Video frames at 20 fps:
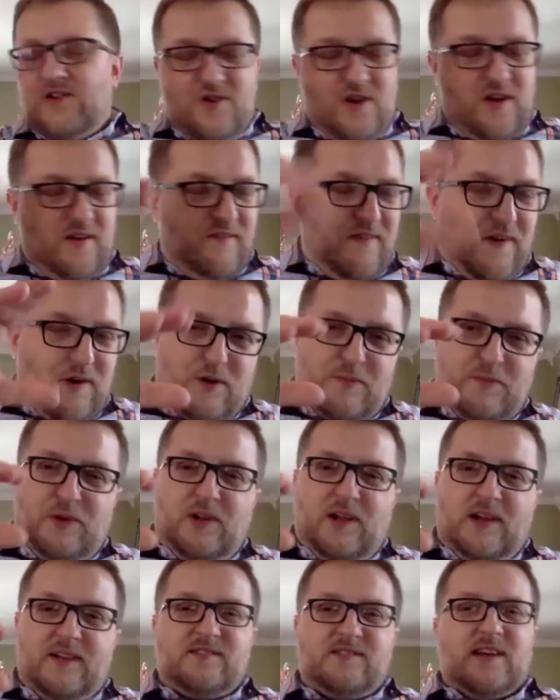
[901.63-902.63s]

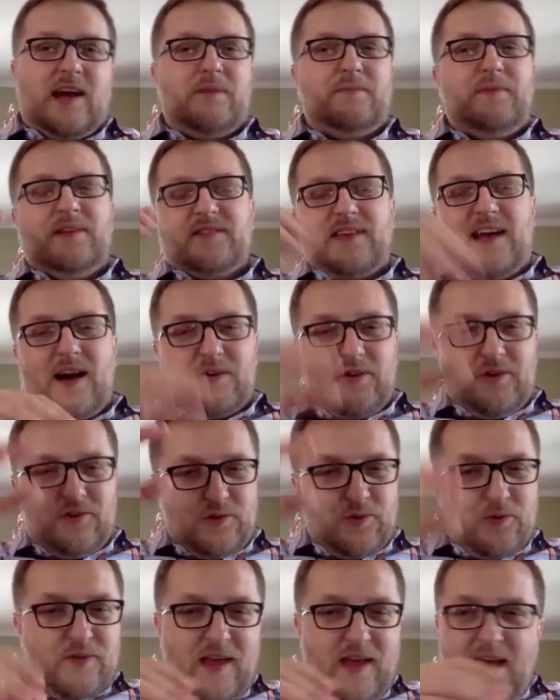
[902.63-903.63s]
variable assignments, how to
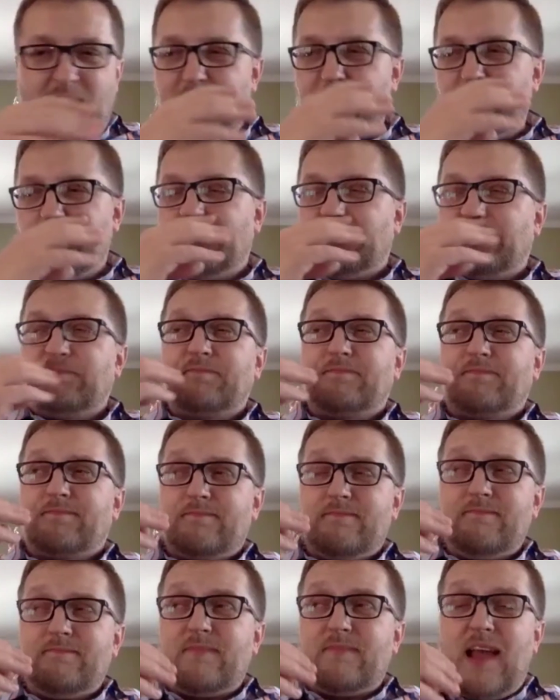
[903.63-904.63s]
do that.
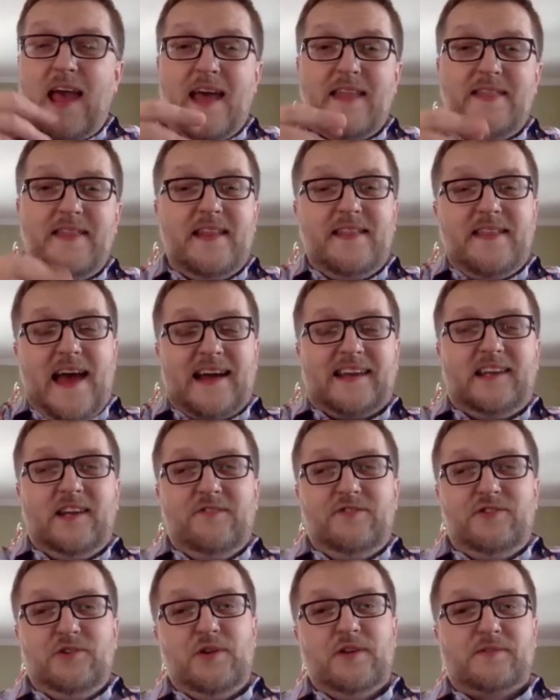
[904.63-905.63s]
And then that
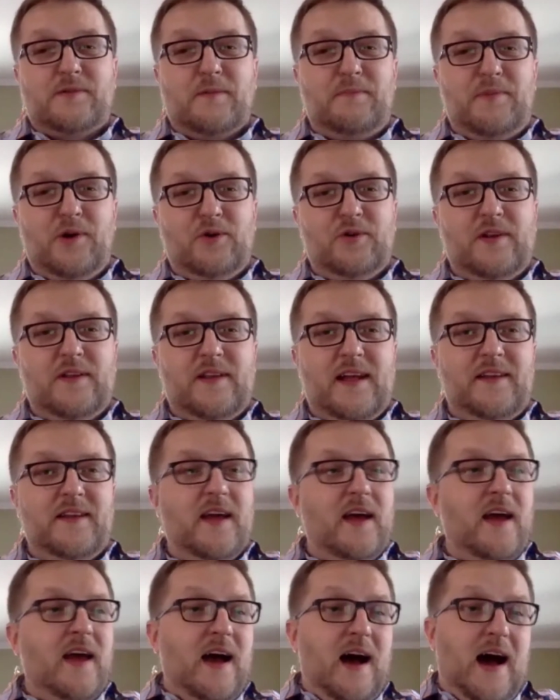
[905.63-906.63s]
gives you this ability. Then
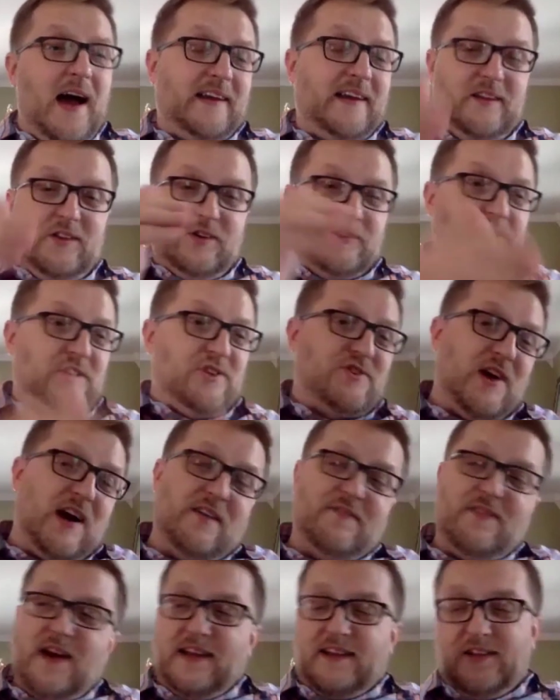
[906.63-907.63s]
I can look at
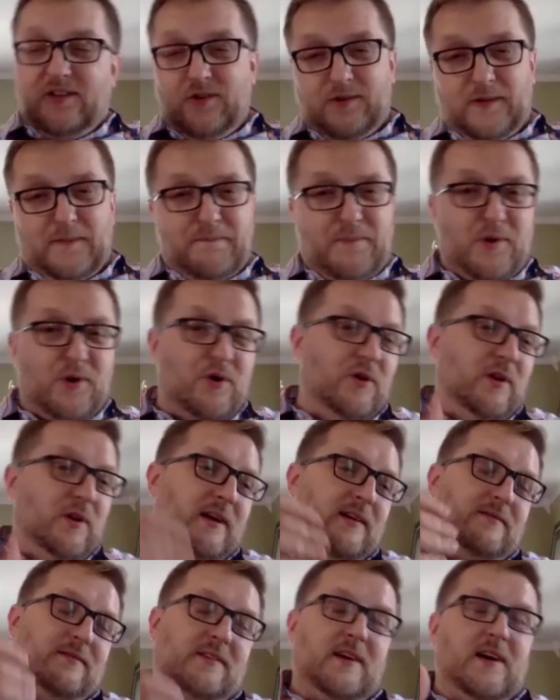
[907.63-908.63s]
Java, I can look at
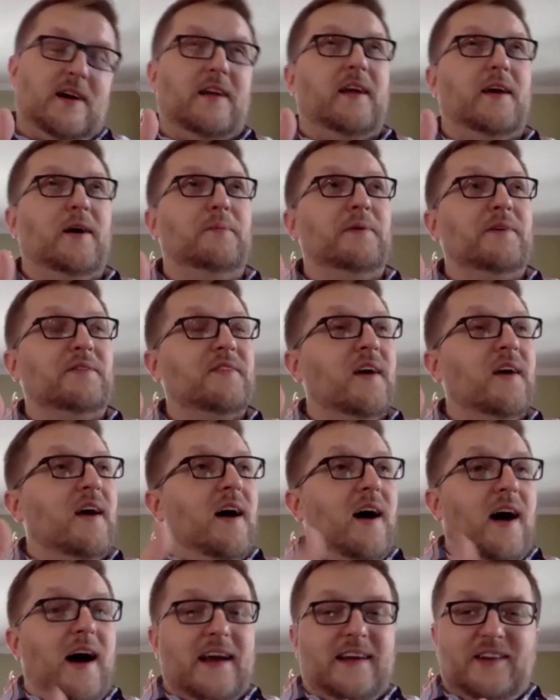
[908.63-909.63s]
Perl, God help us.
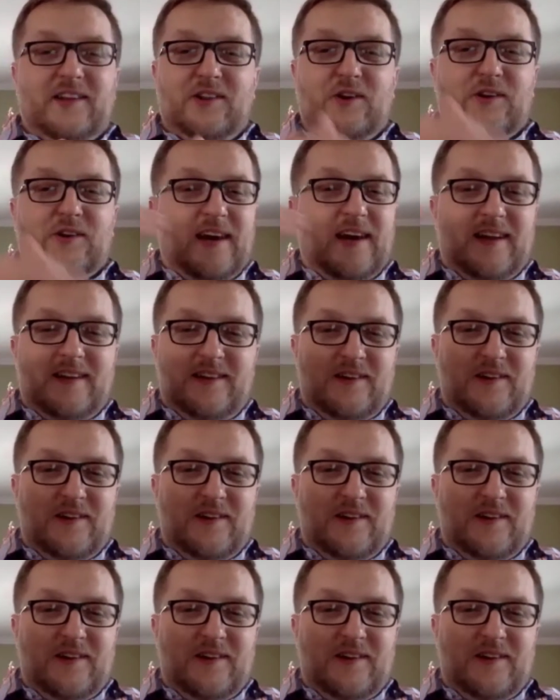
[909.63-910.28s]
I can look at,